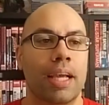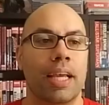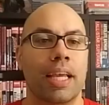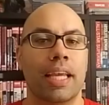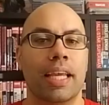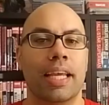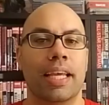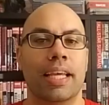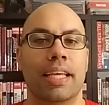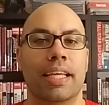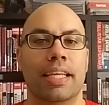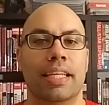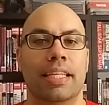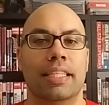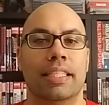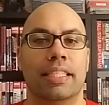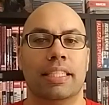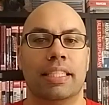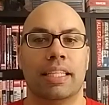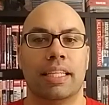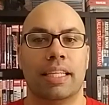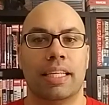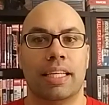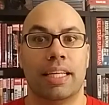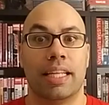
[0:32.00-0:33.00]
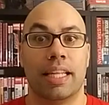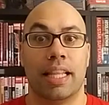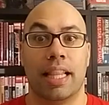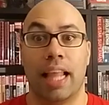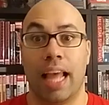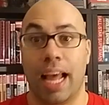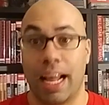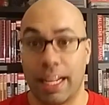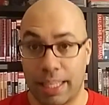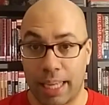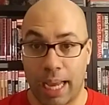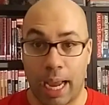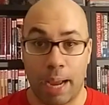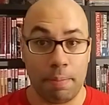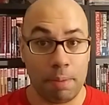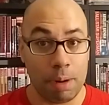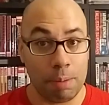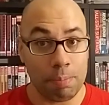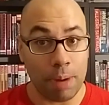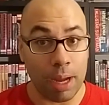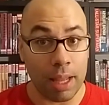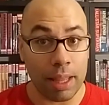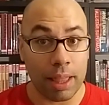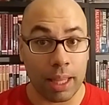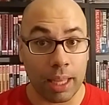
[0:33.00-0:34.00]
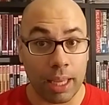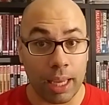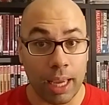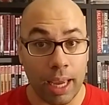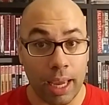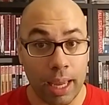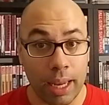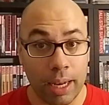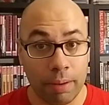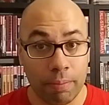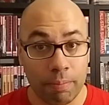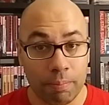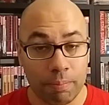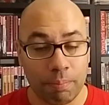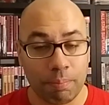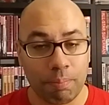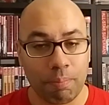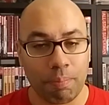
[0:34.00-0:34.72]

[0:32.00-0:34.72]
is that time of the month again